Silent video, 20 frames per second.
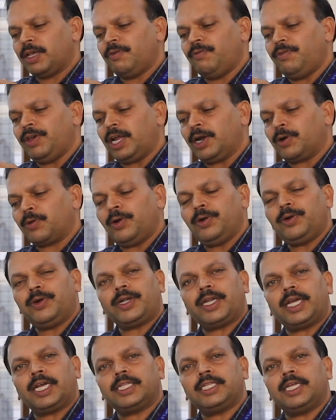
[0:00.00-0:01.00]
we are going
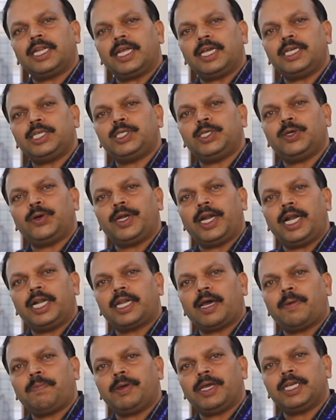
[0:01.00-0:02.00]
to take the ratio
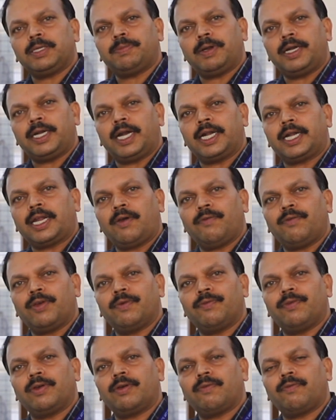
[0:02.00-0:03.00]
delta pH by delta
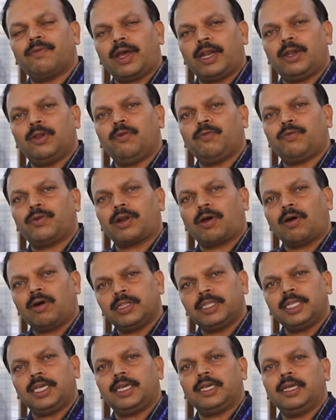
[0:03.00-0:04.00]
V value for
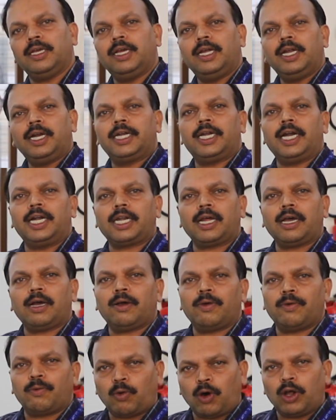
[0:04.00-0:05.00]
all the
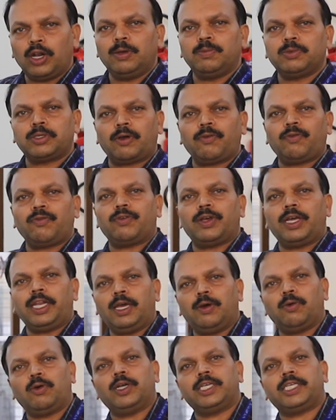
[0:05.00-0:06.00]
delta volumes of
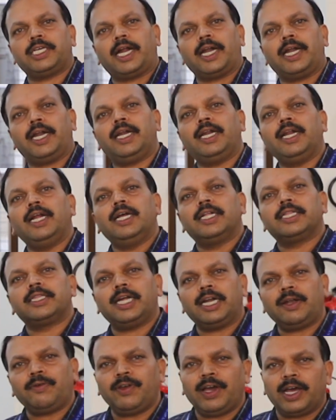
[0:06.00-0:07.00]
NaOH added.
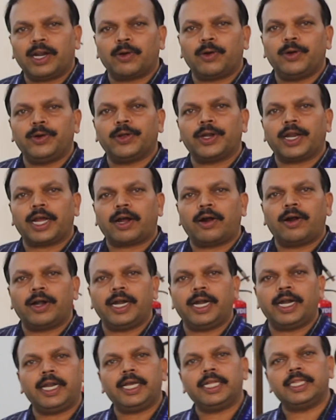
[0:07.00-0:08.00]
That we are going to
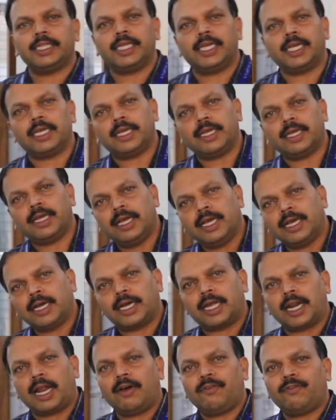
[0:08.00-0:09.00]
record in the
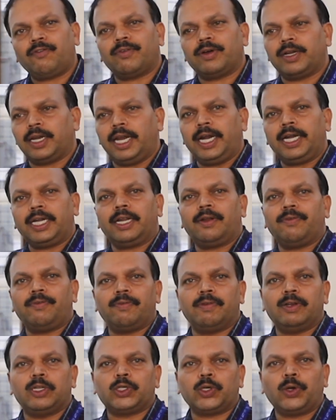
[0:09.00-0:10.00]
graph. Later we
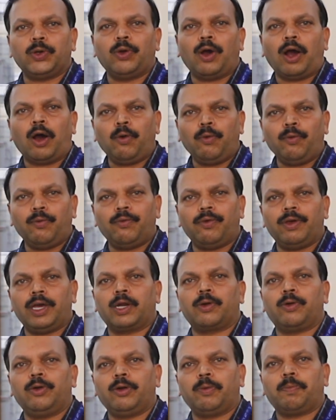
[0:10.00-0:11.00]
will show you how we
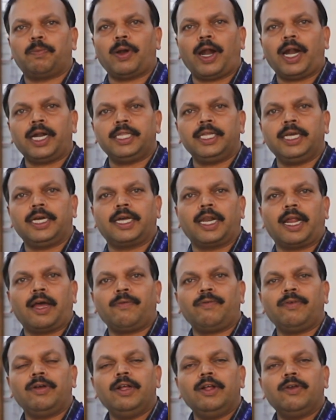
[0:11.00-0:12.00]
are going to plot the
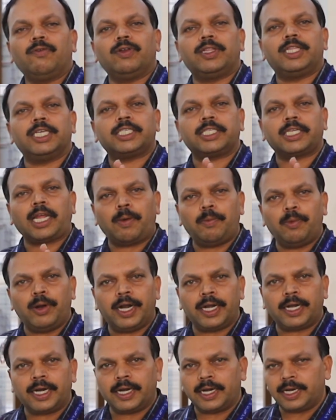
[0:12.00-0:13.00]
graph in this
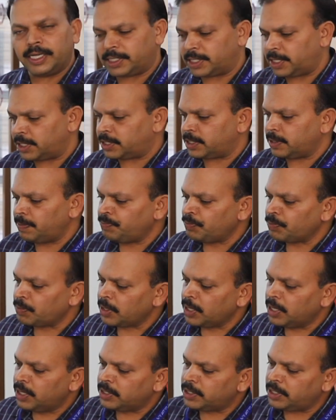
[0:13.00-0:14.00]
calculated basis.
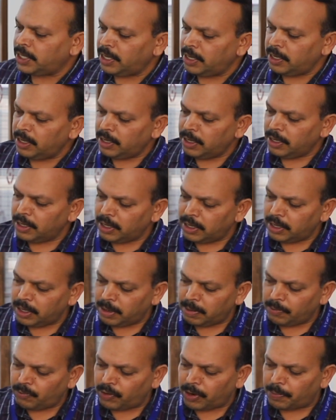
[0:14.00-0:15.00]
See,
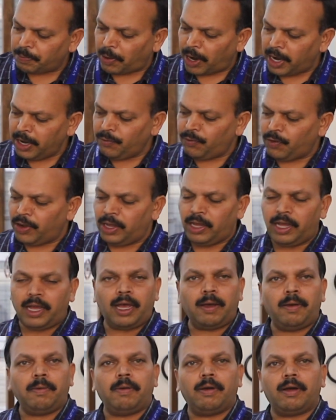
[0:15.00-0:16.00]
for
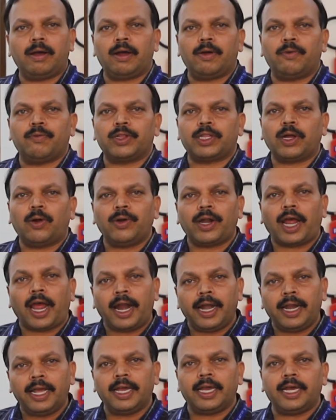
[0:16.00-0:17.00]
0.5 without
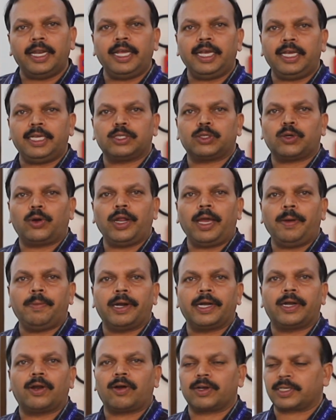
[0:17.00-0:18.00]
adding any sodium
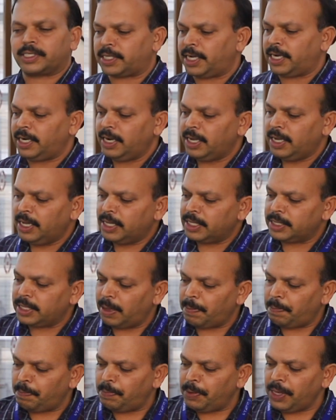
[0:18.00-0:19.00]
hydroxide,
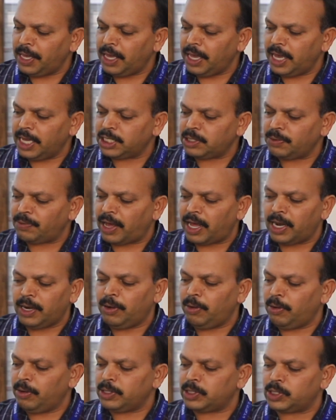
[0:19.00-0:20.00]
the pH
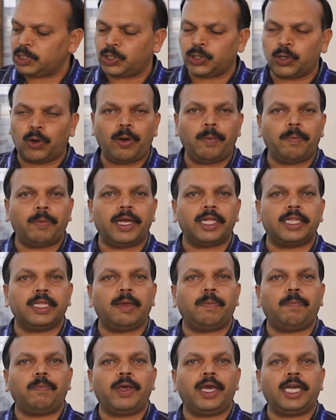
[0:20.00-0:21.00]
value shown by
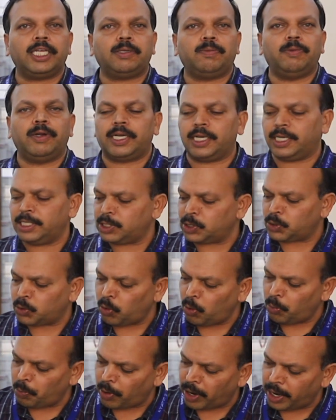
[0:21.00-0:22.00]
the pH meter is
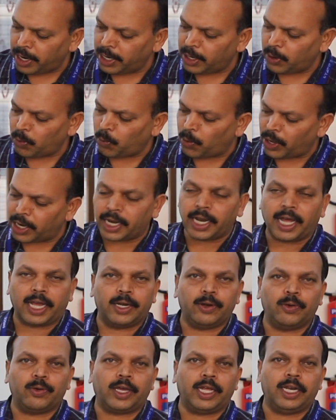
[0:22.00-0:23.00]

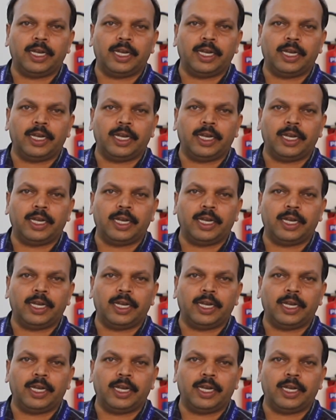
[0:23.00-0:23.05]
2.19. You